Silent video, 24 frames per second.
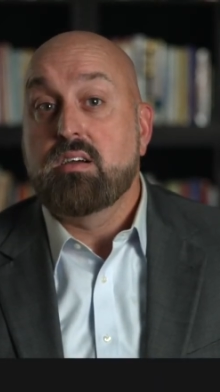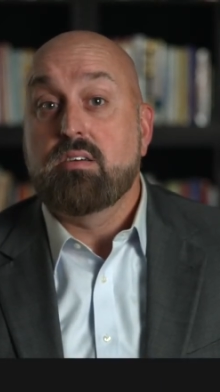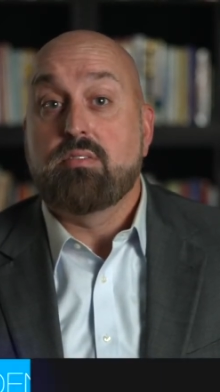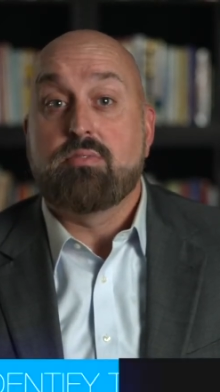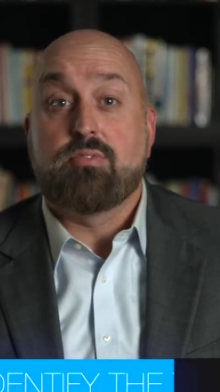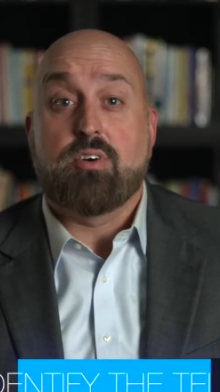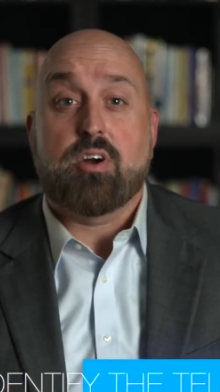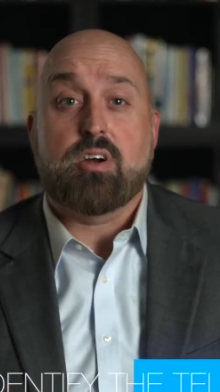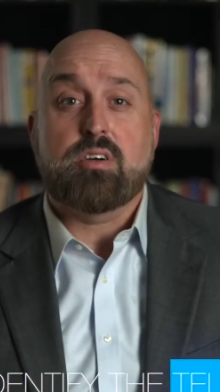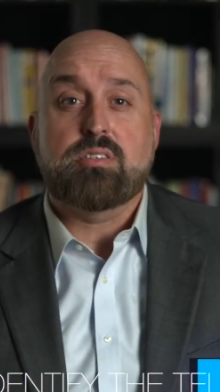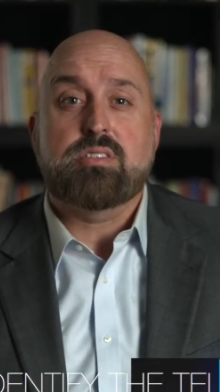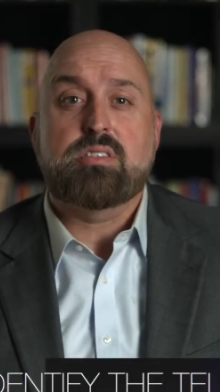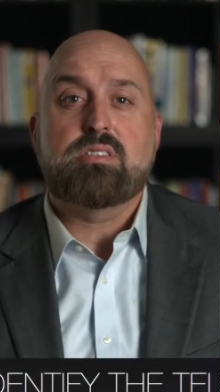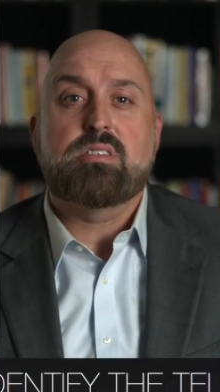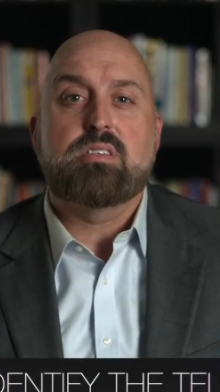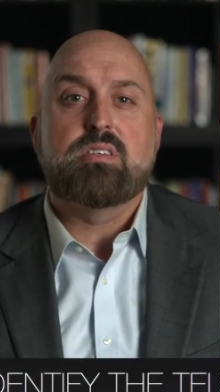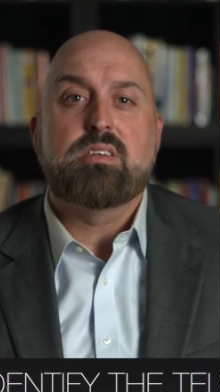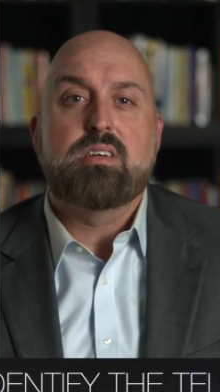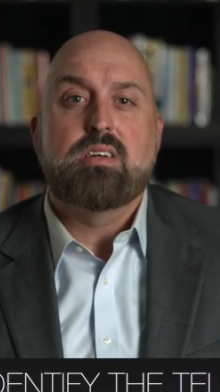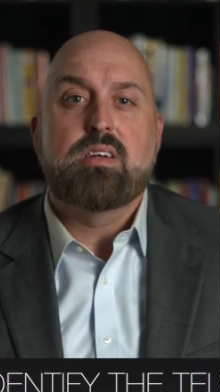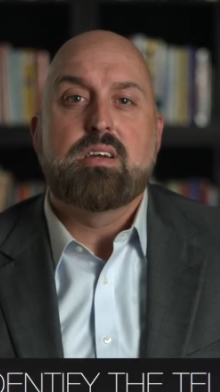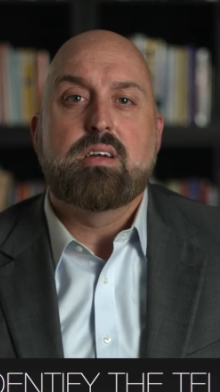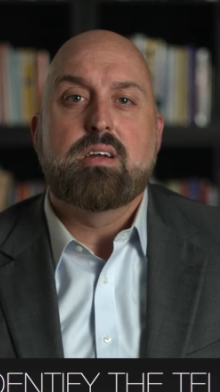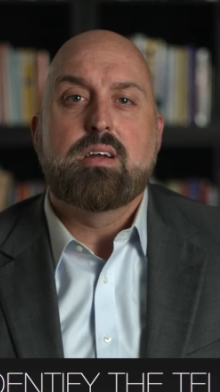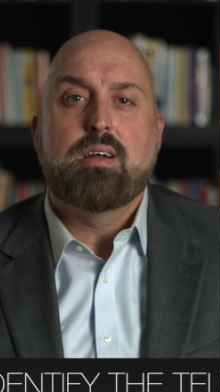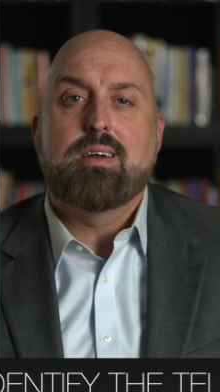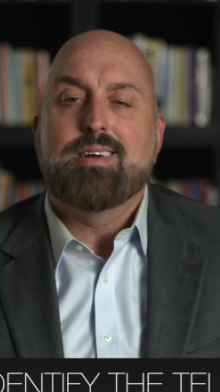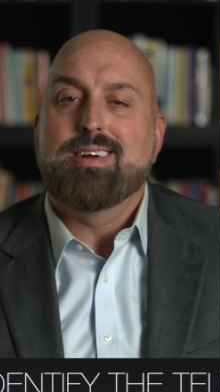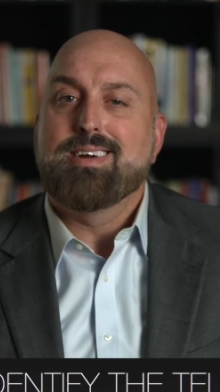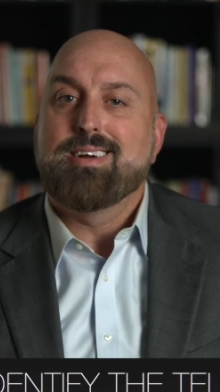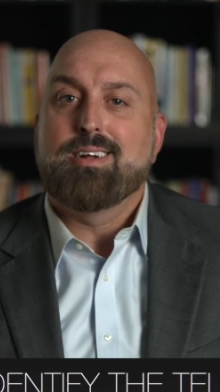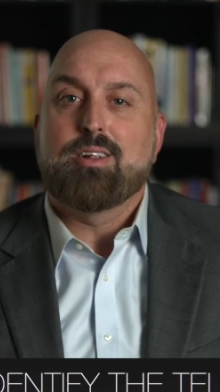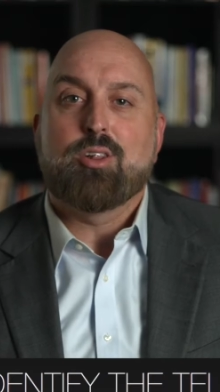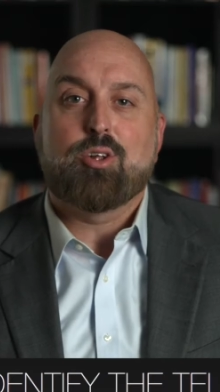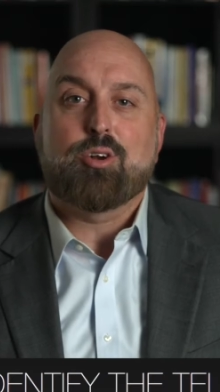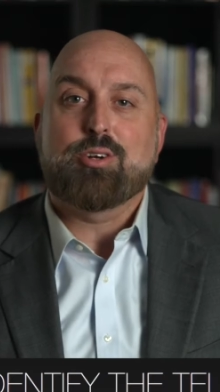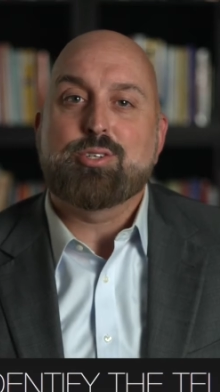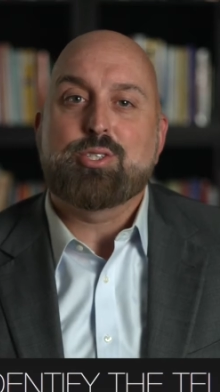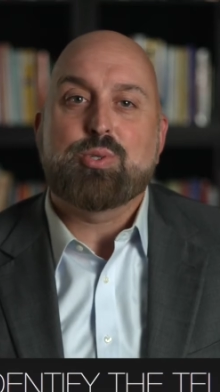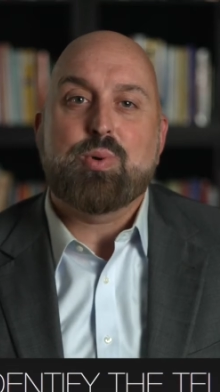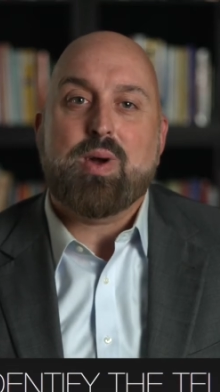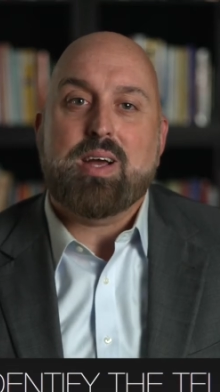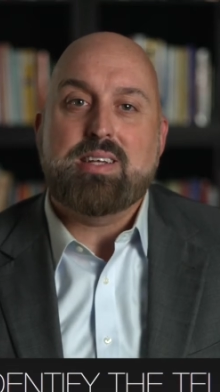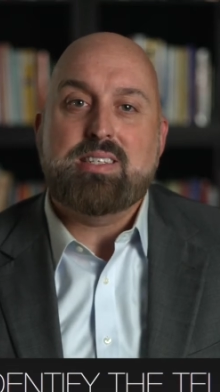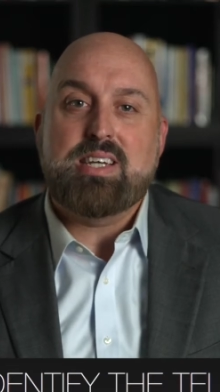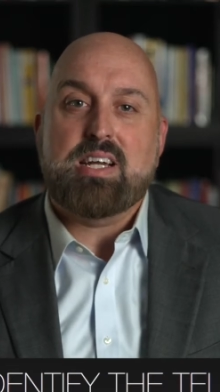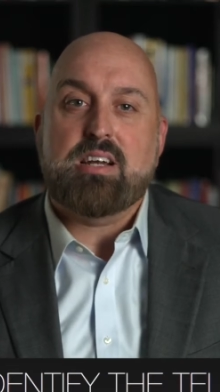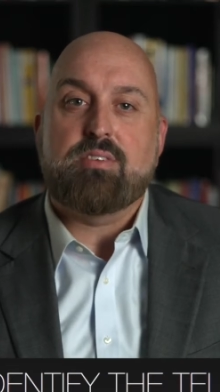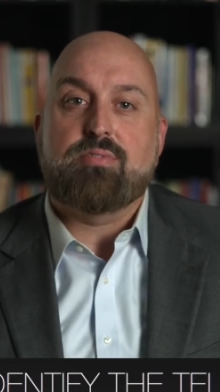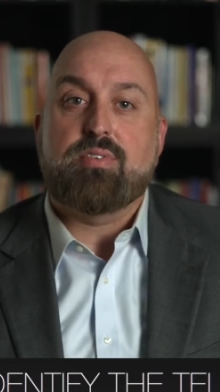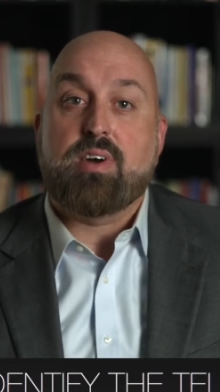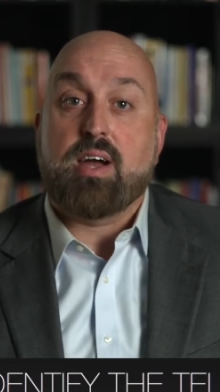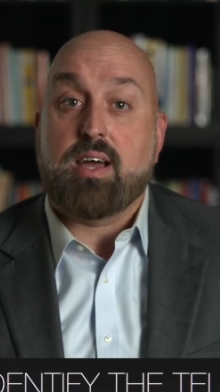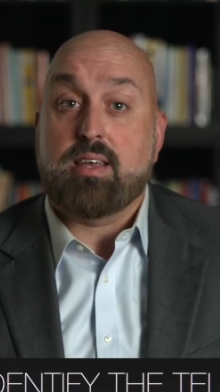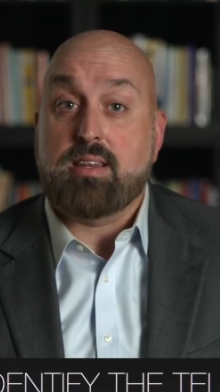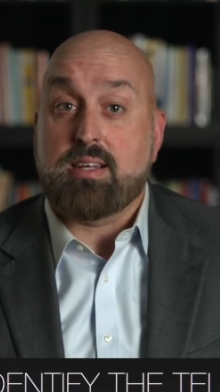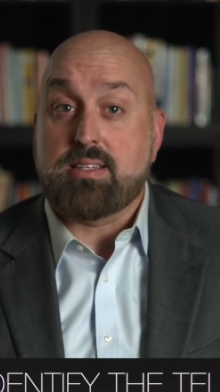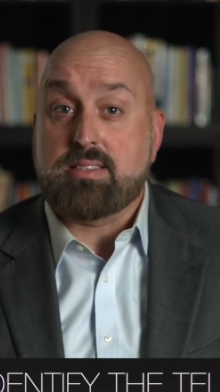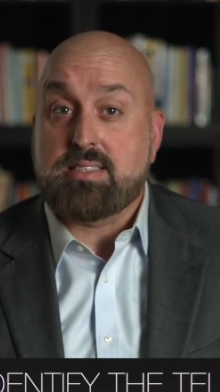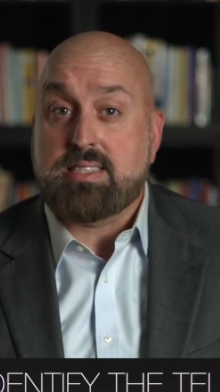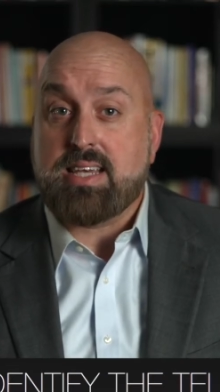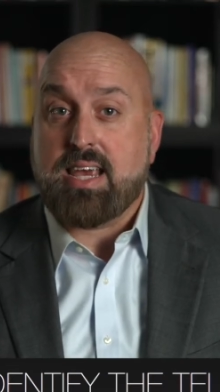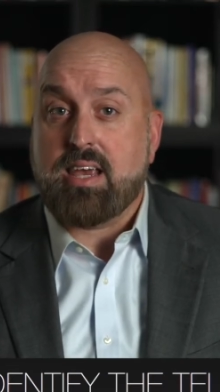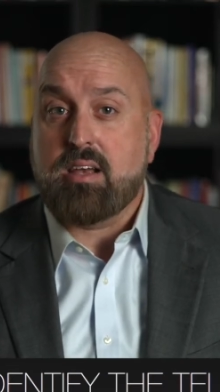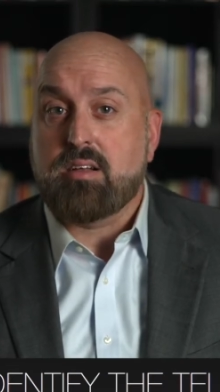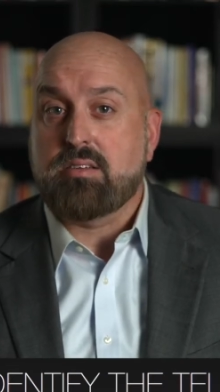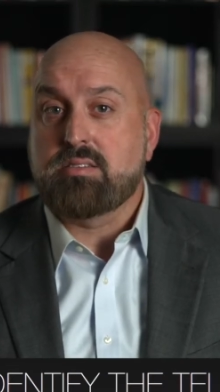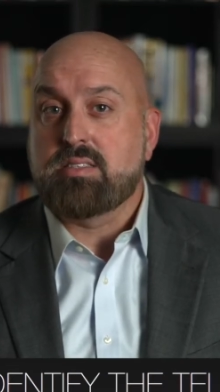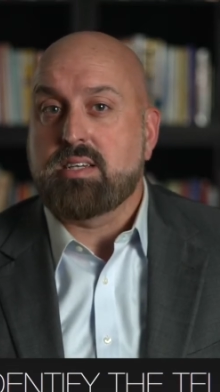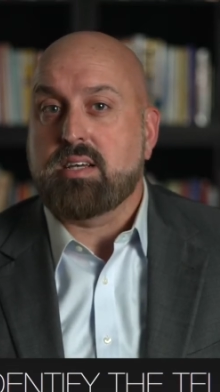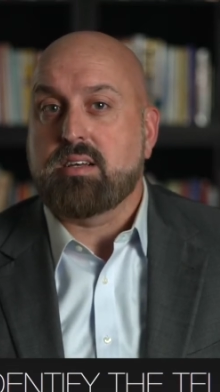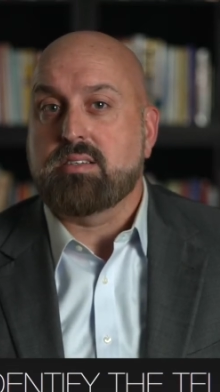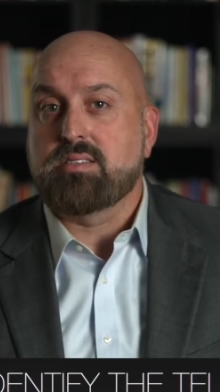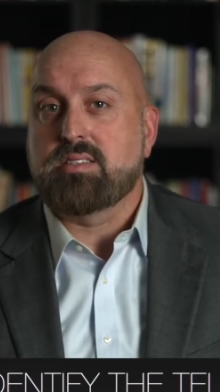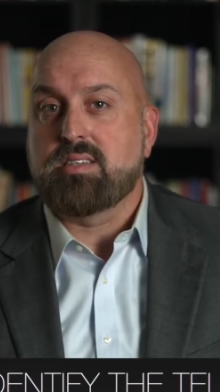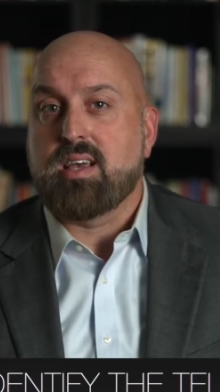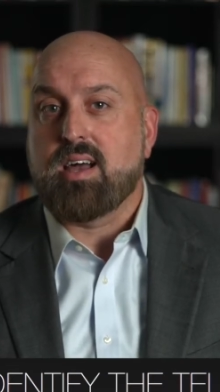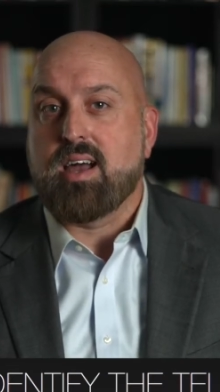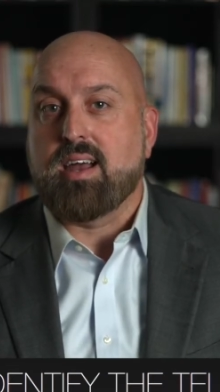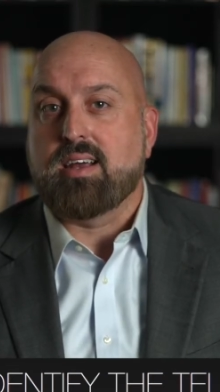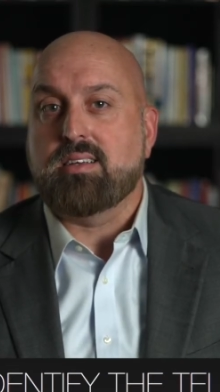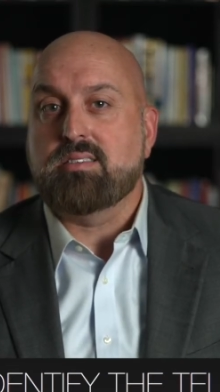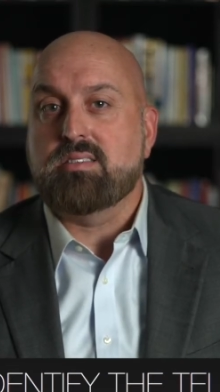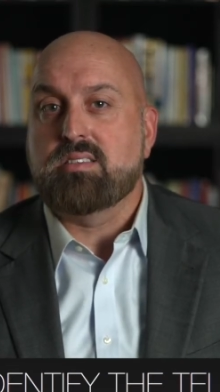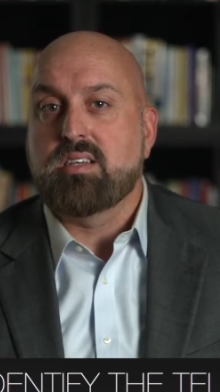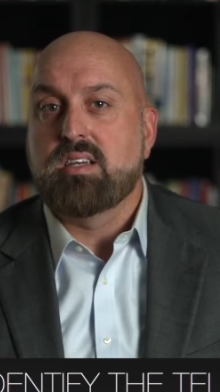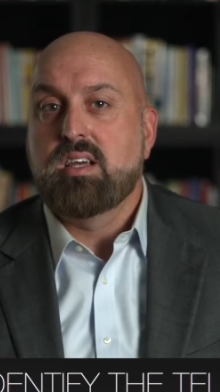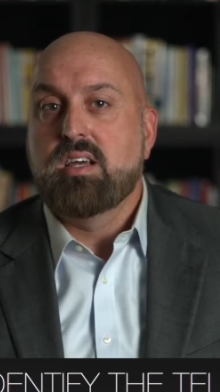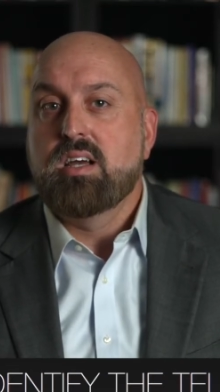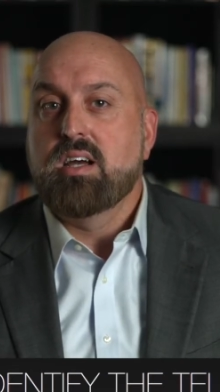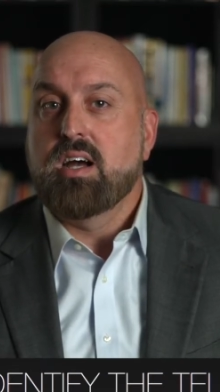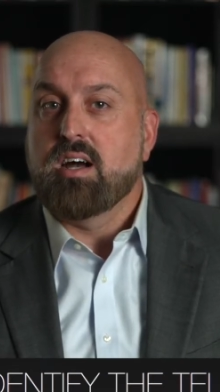First, learn to identify the telltale signs